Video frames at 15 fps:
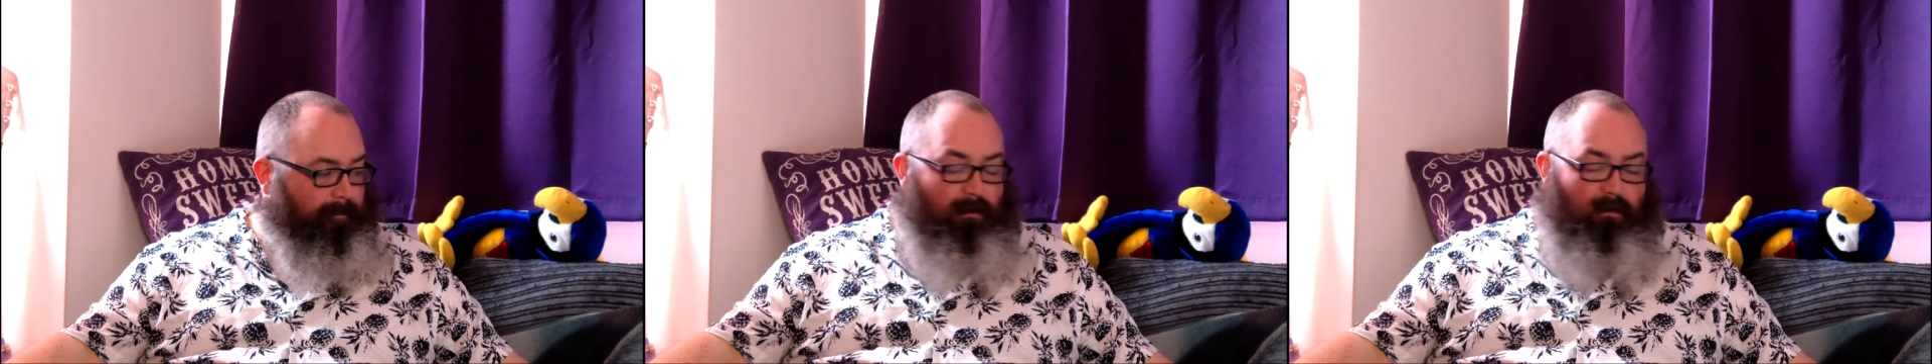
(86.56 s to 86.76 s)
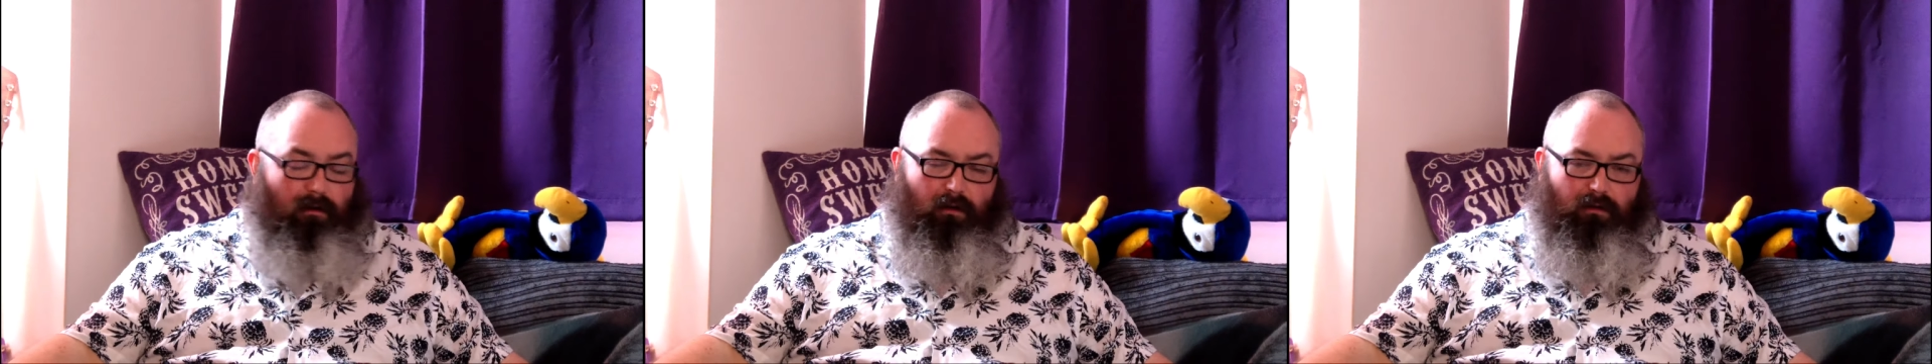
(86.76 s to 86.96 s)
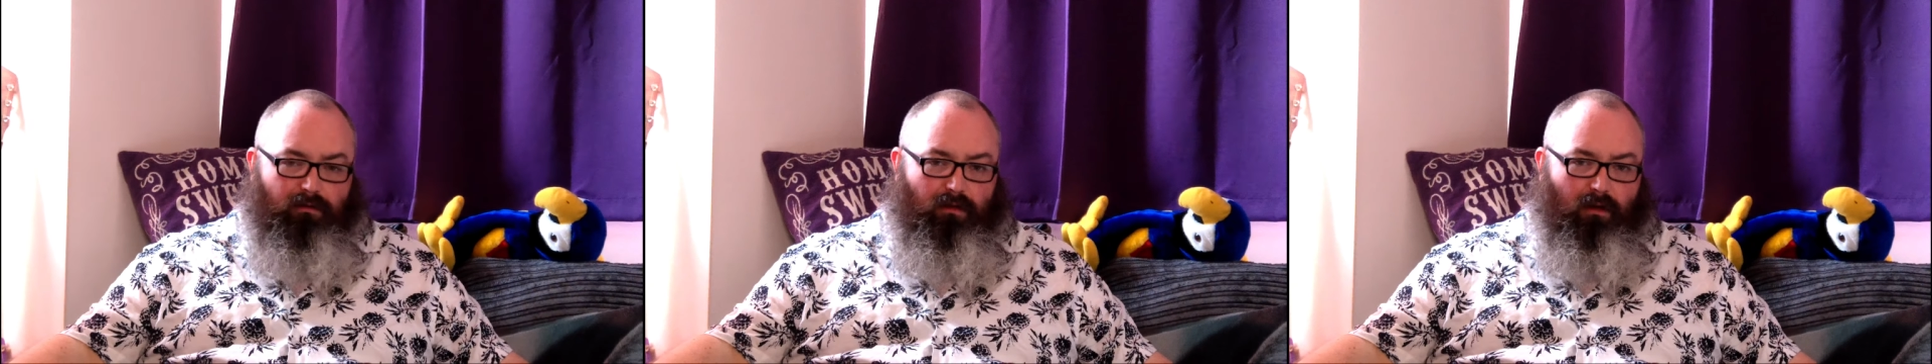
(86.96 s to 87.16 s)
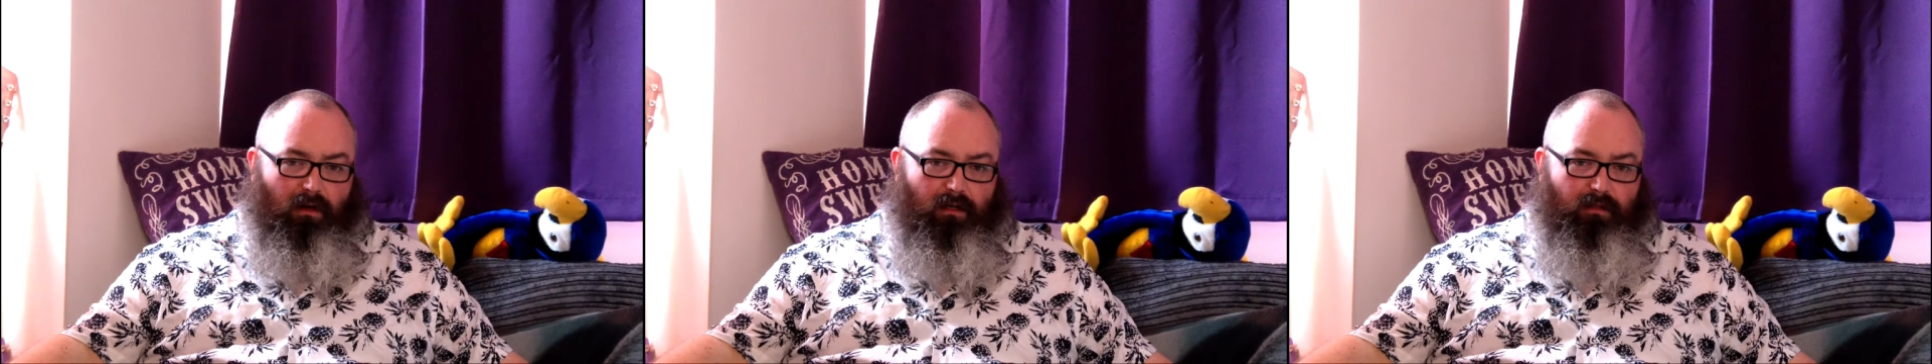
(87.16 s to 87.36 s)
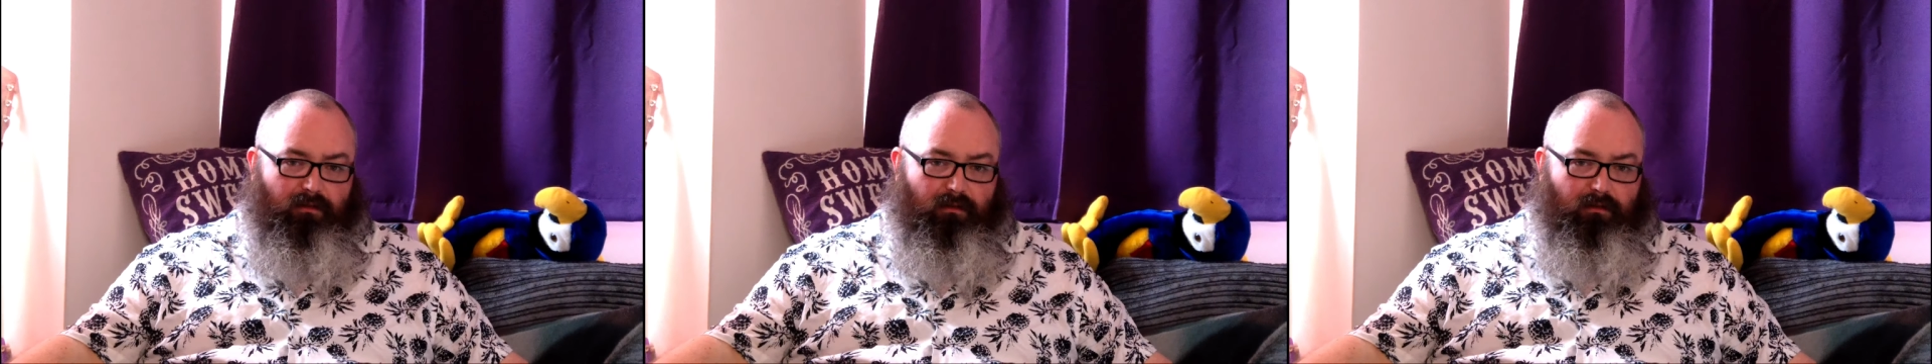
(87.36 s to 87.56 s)
Oscar
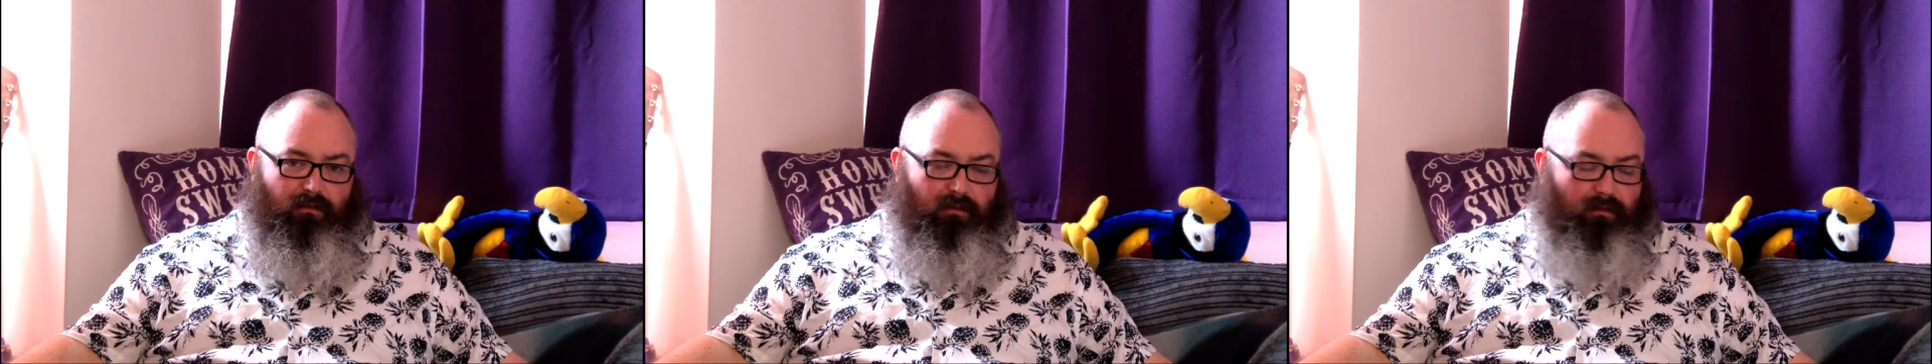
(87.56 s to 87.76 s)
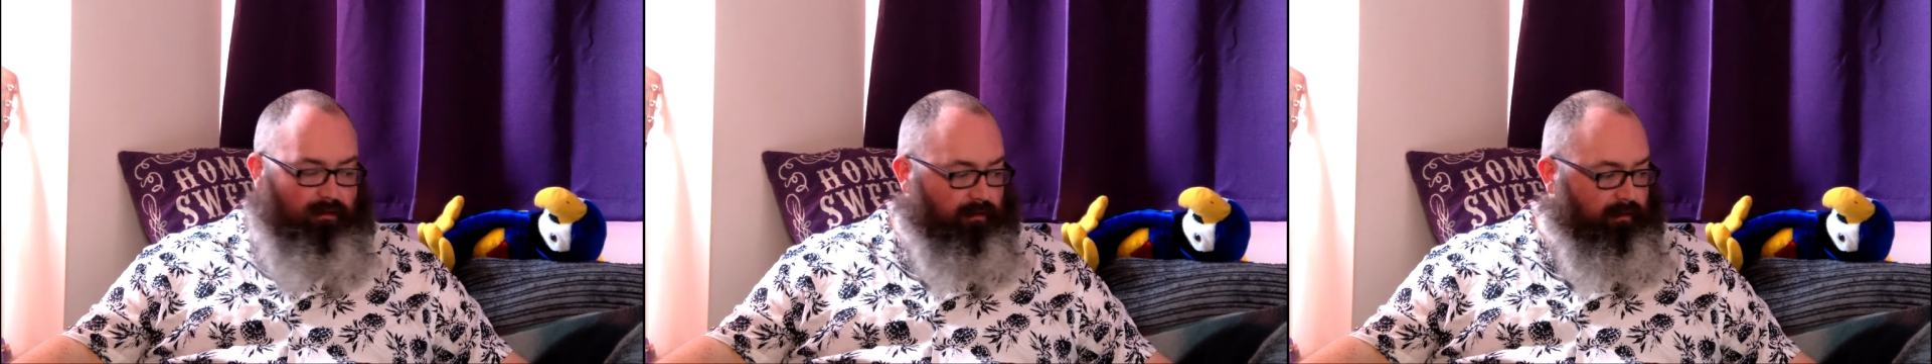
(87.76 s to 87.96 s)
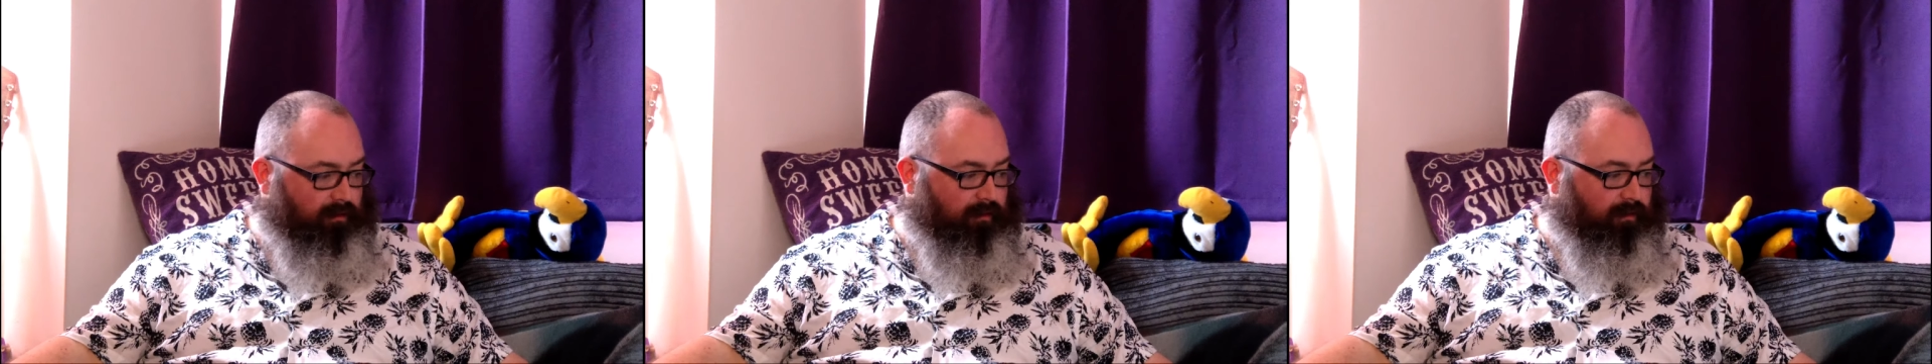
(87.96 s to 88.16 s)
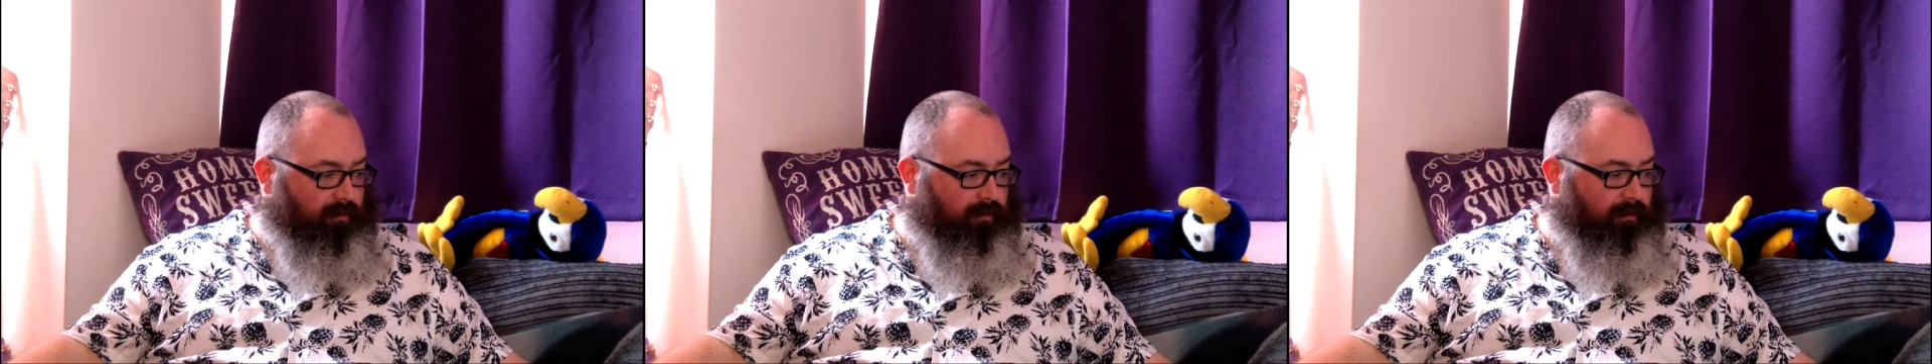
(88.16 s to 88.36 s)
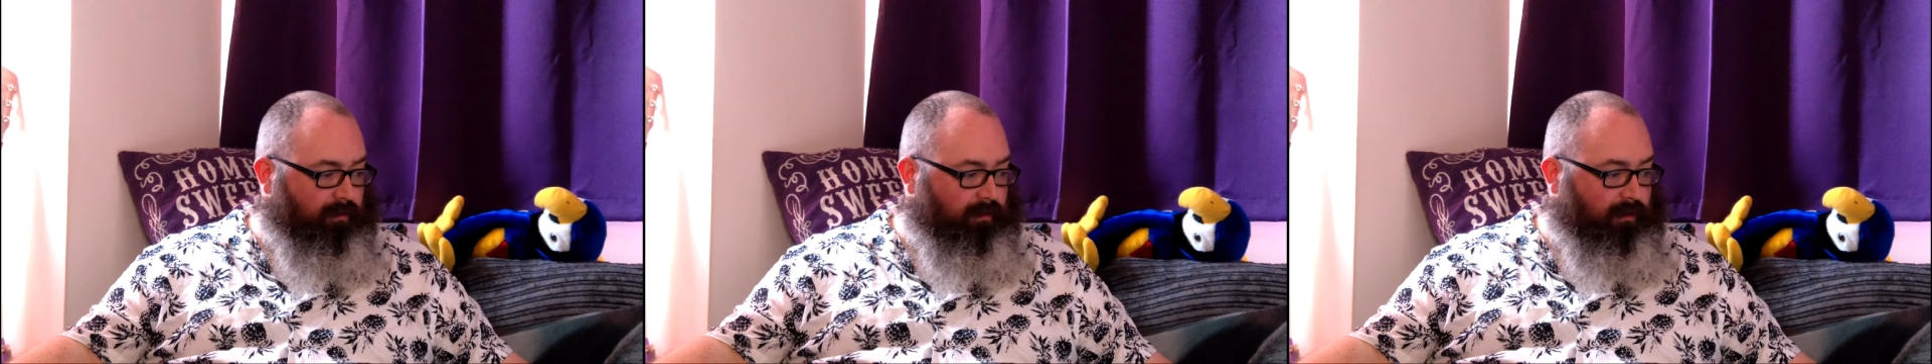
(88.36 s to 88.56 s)
Isaac,
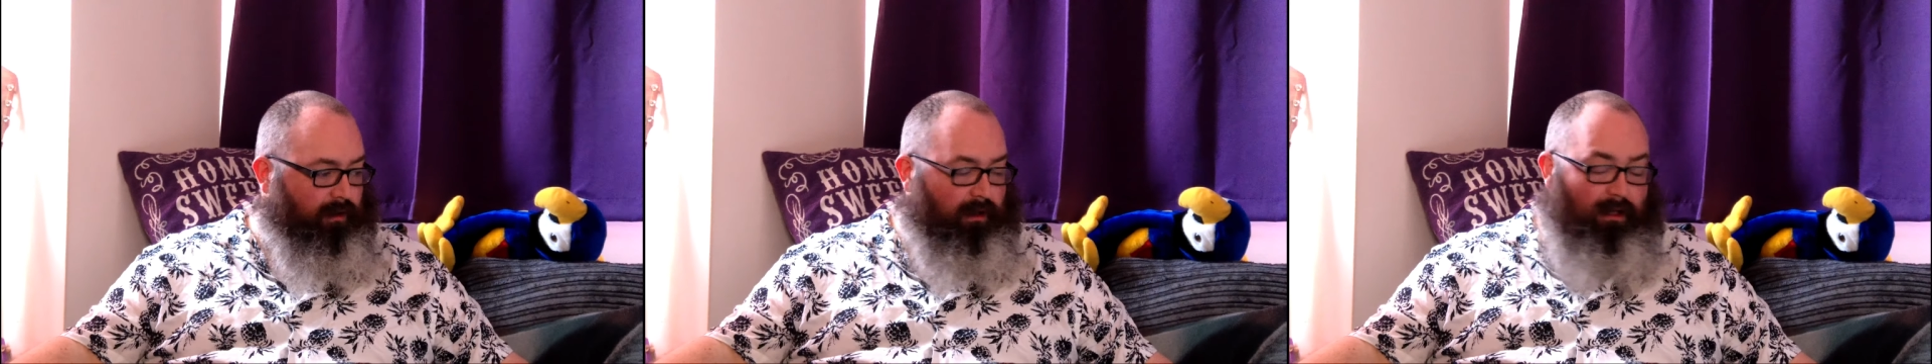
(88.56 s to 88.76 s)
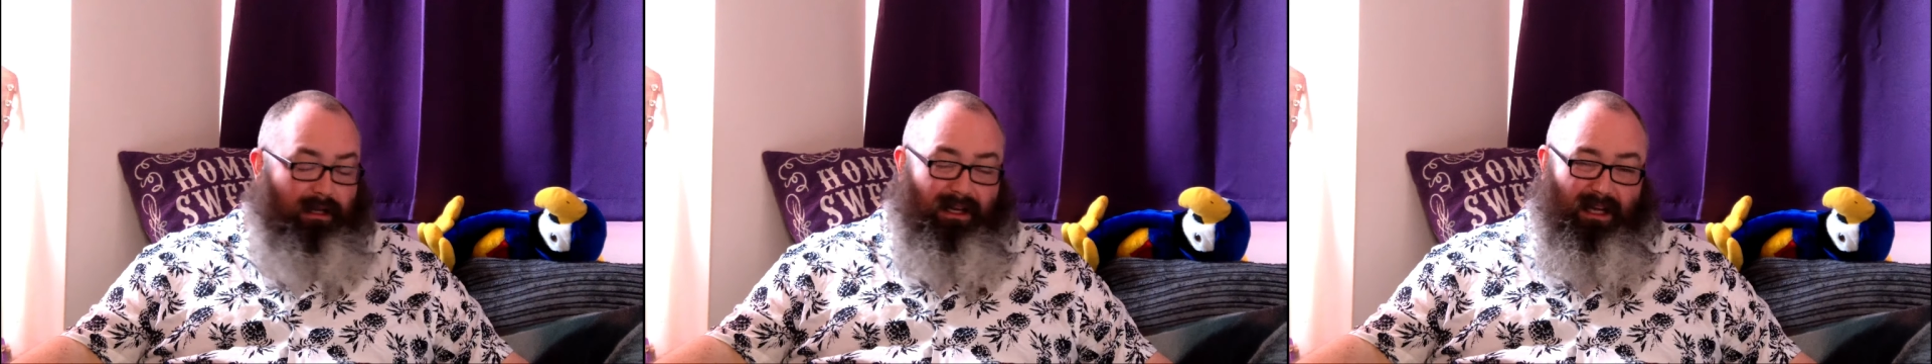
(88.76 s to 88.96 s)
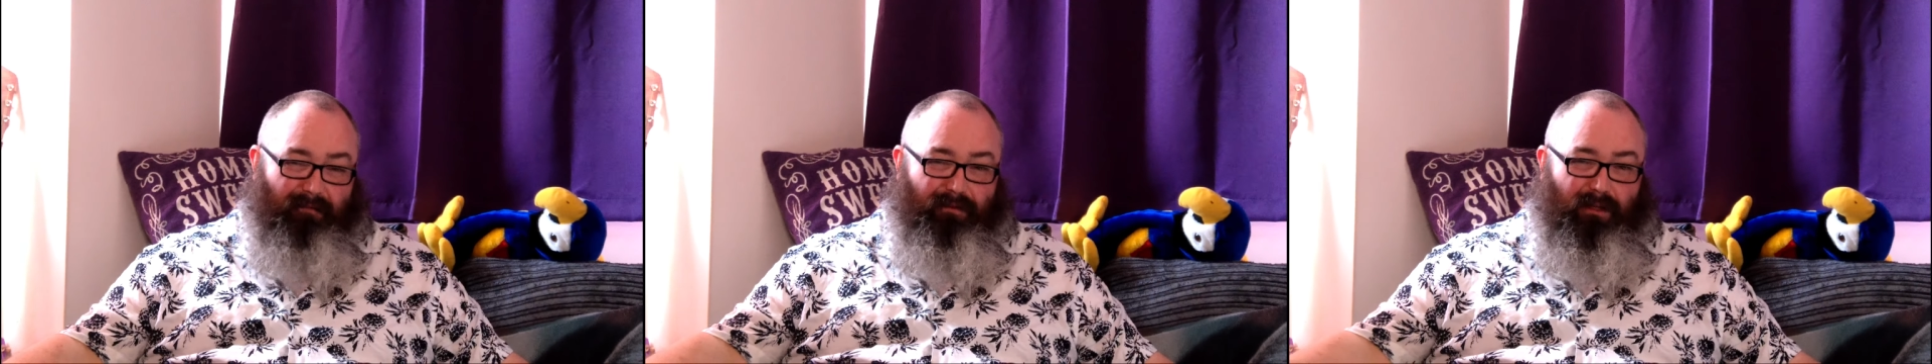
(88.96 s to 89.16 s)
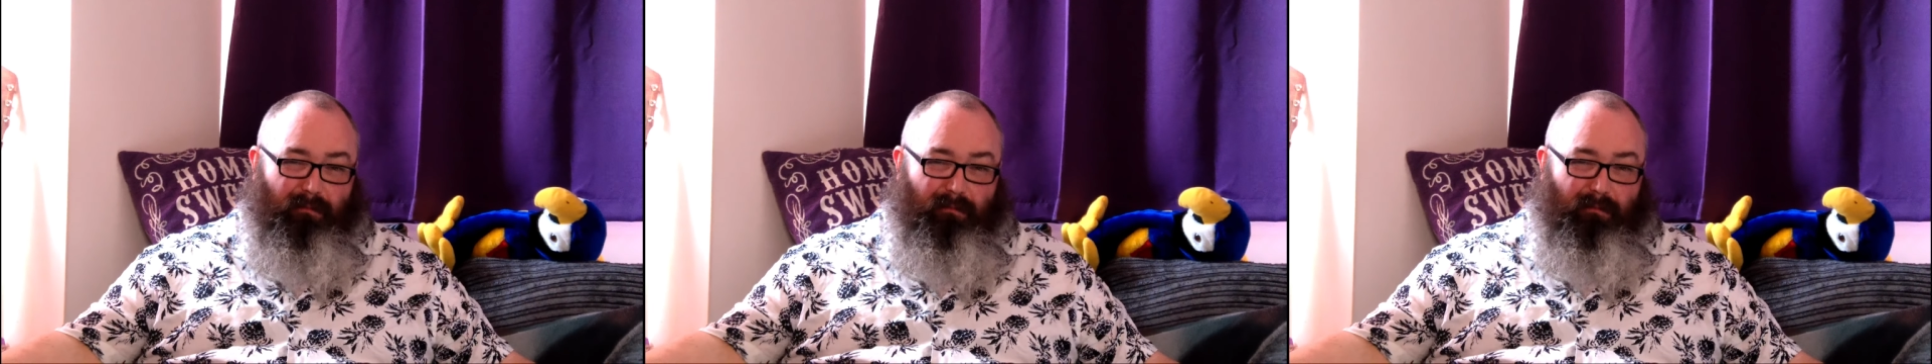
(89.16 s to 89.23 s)
Javier